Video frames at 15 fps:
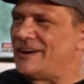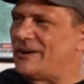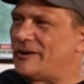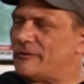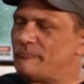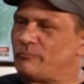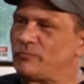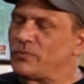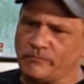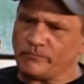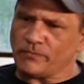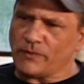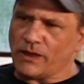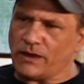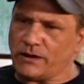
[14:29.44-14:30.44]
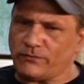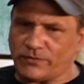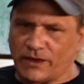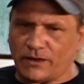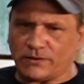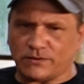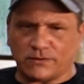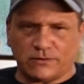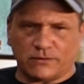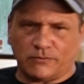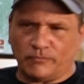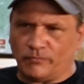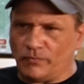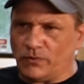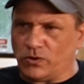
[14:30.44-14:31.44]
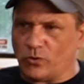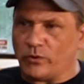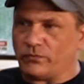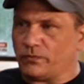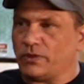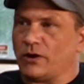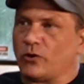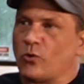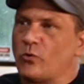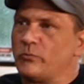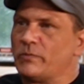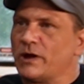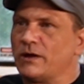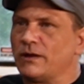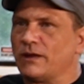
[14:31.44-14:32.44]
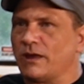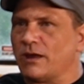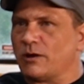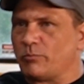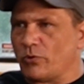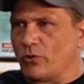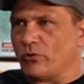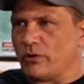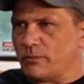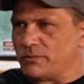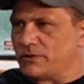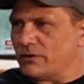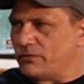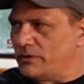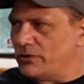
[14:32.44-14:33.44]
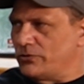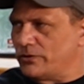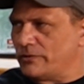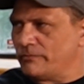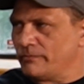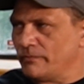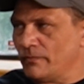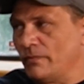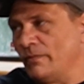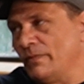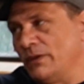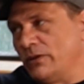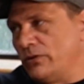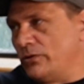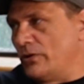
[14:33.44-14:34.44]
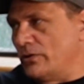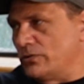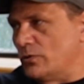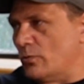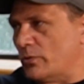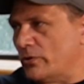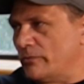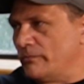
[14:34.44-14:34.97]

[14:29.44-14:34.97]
And if that's, they're going by the program's definition, you're not sober.